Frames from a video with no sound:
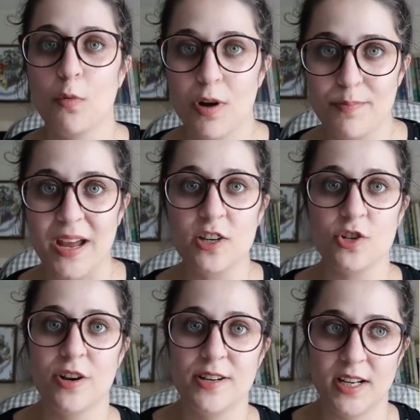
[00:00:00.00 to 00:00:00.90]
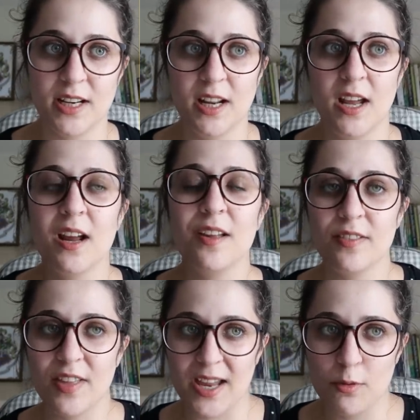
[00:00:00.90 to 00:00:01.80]
When men joined in,
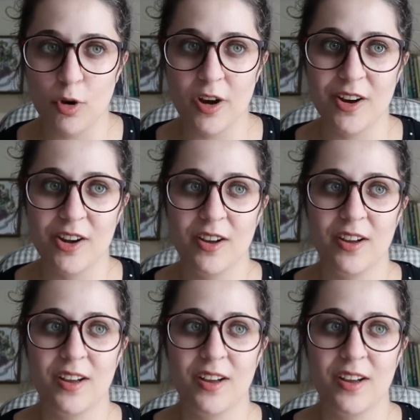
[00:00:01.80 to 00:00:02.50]
they were